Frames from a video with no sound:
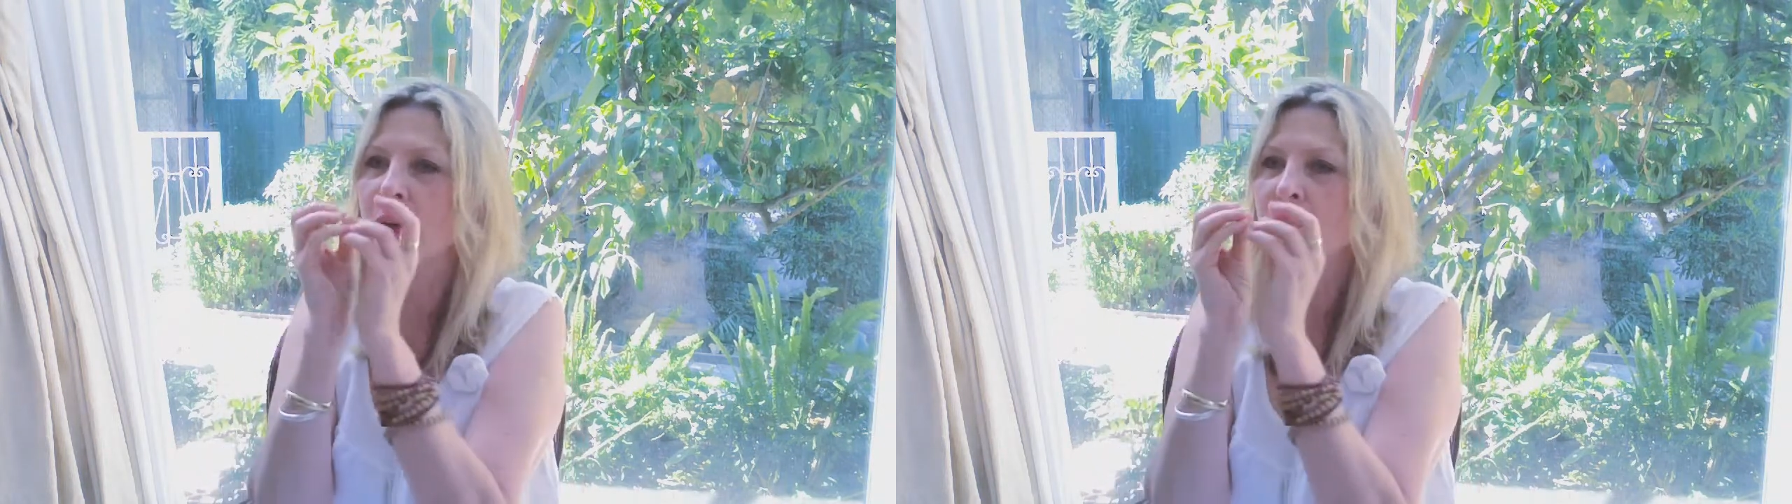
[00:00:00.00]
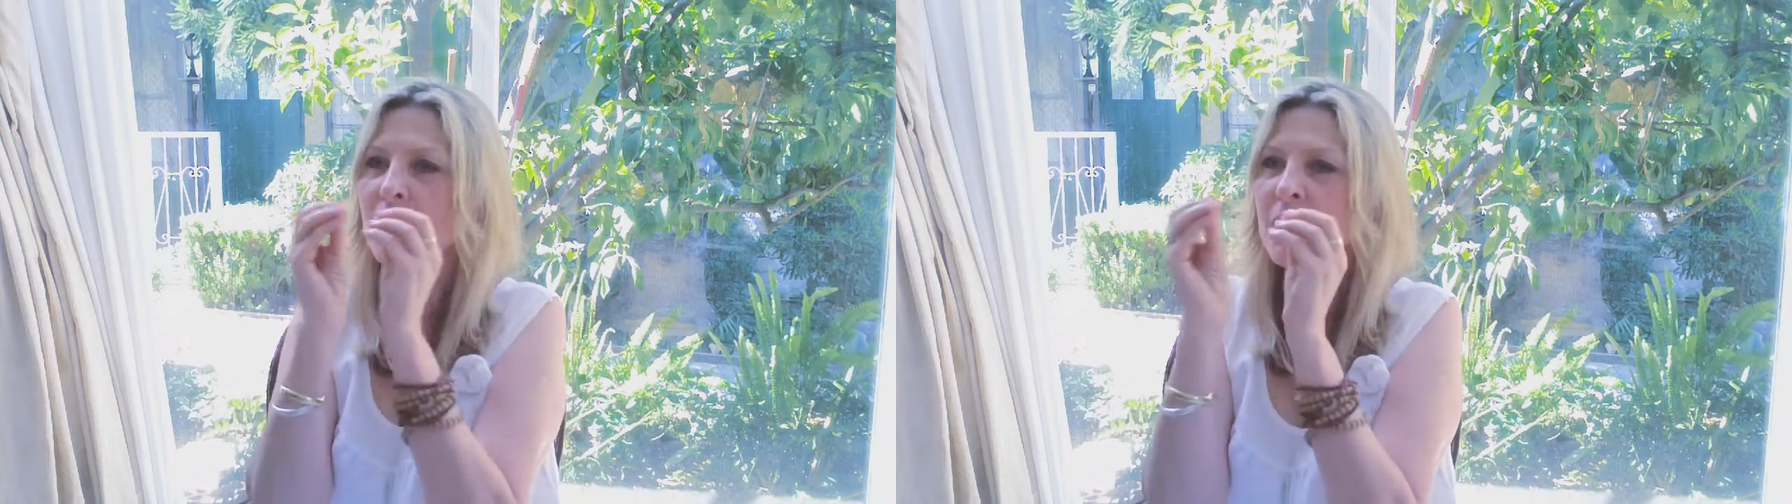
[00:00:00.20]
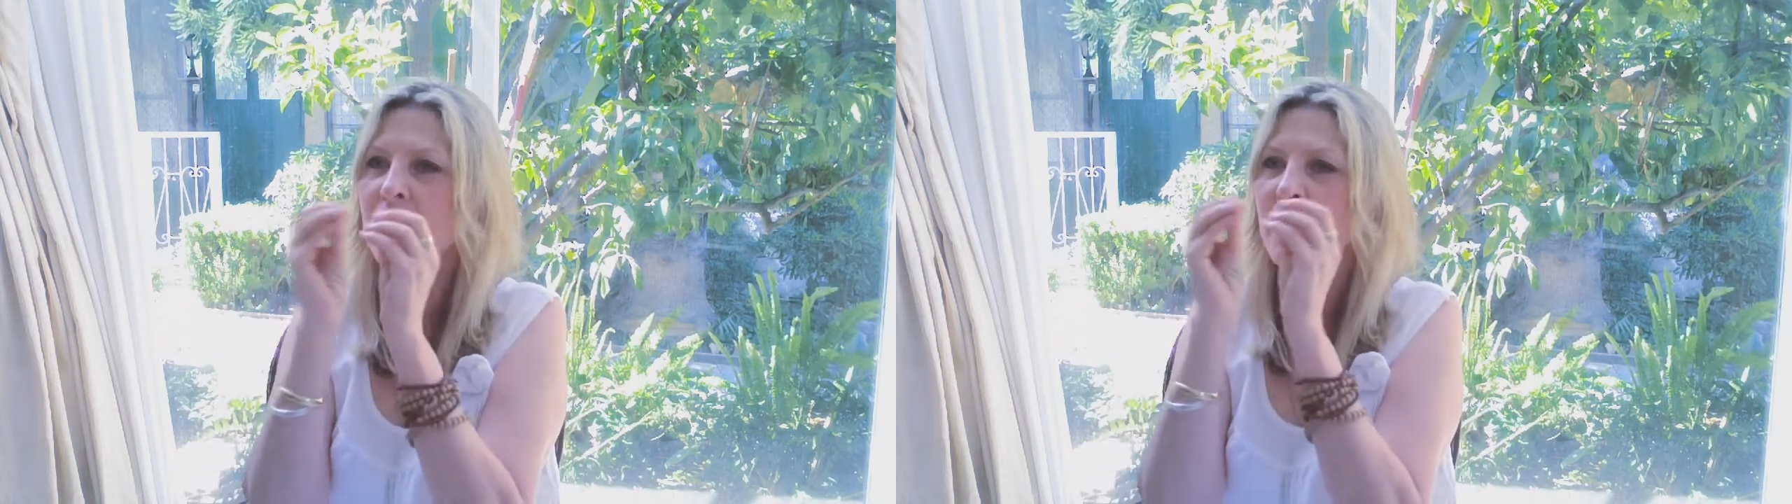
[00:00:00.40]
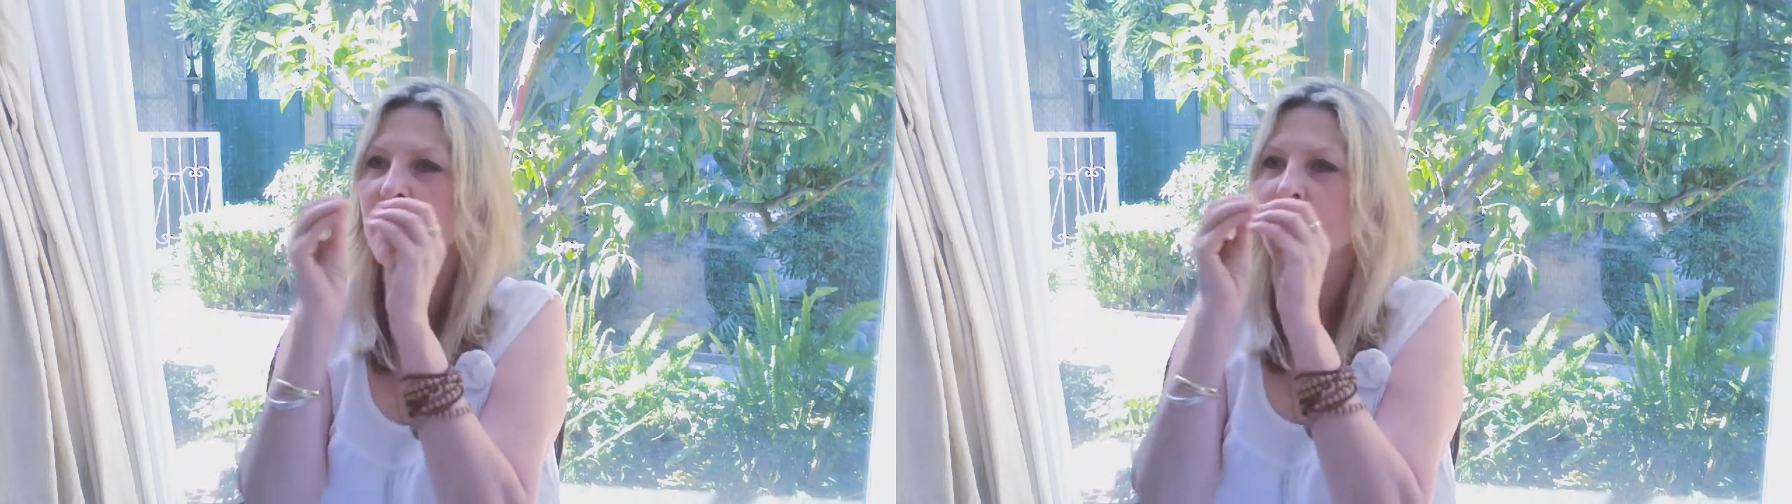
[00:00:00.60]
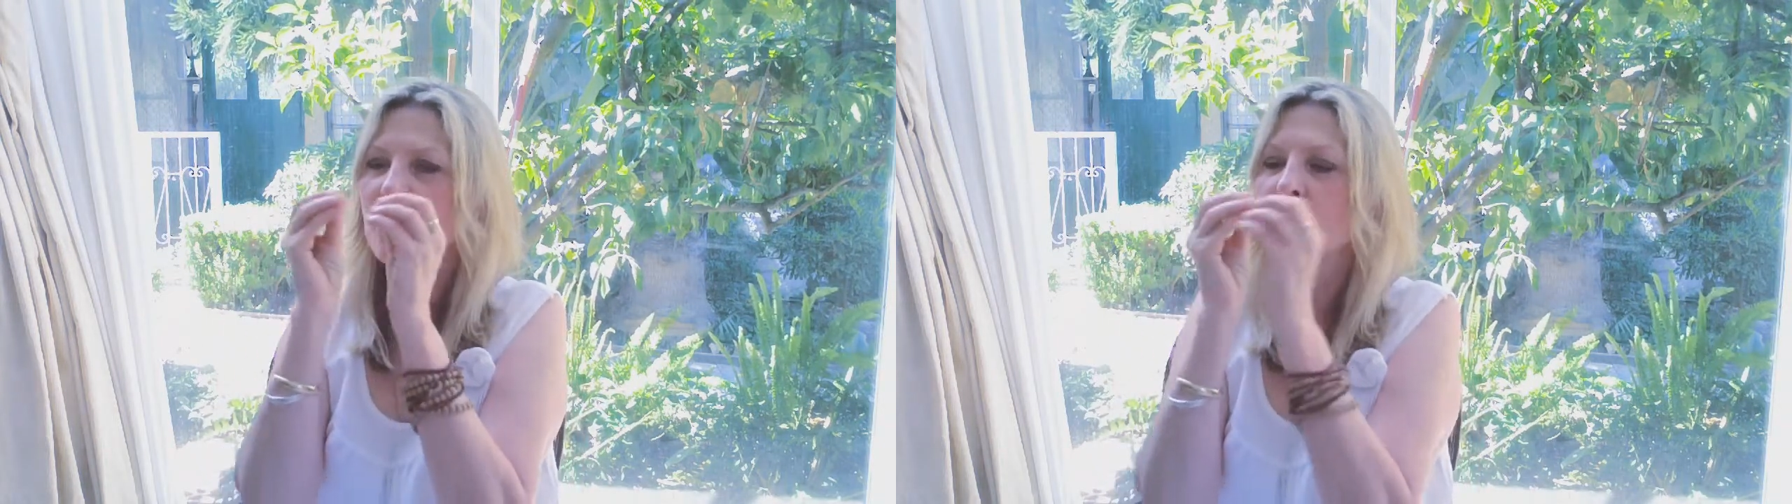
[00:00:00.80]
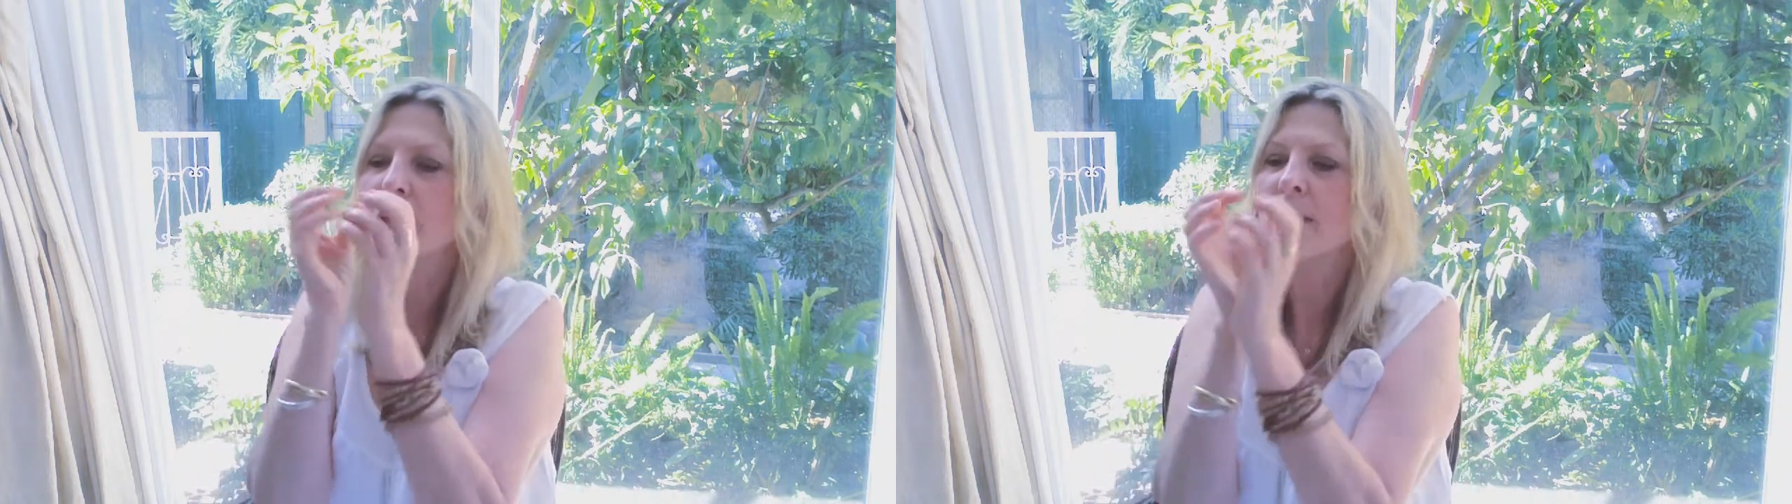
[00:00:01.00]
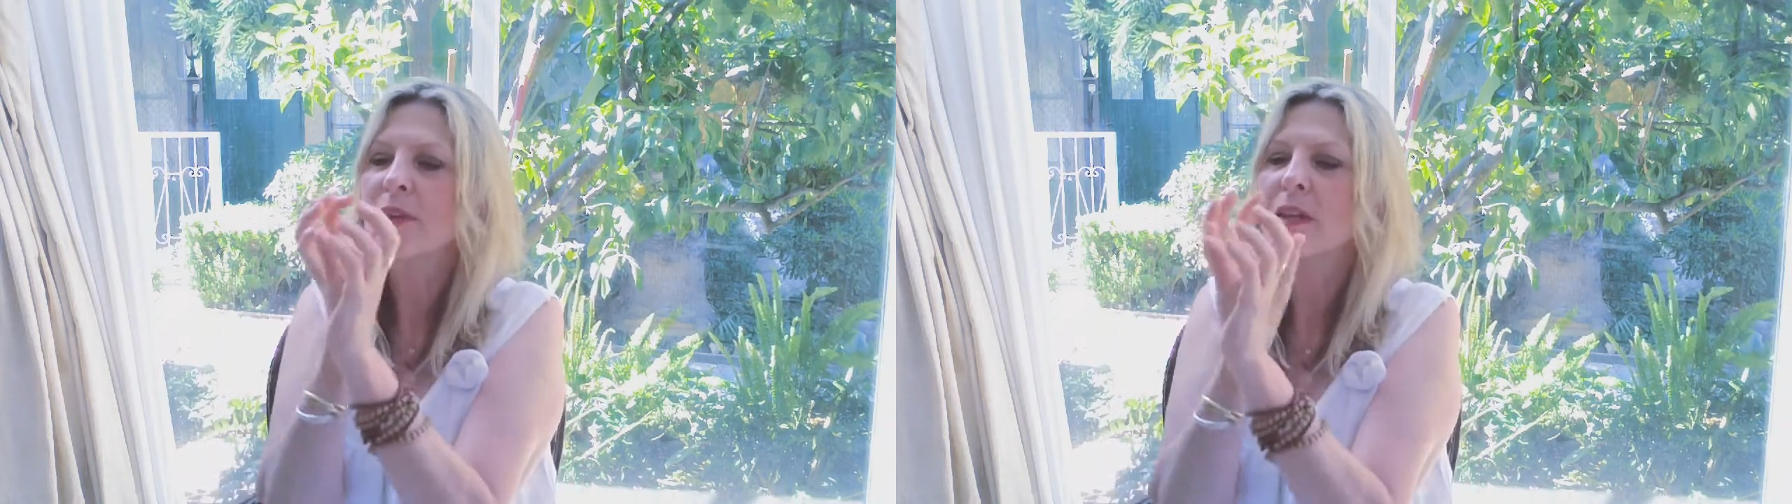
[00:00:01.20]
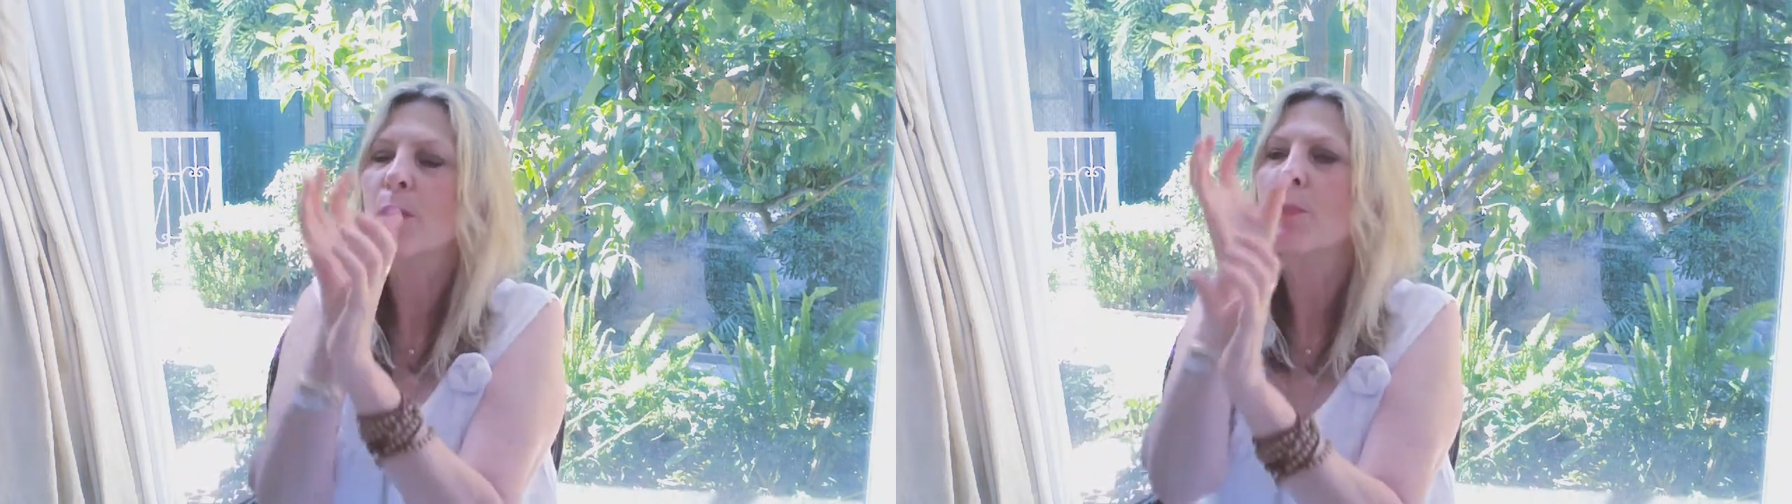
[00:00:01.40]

every, even in the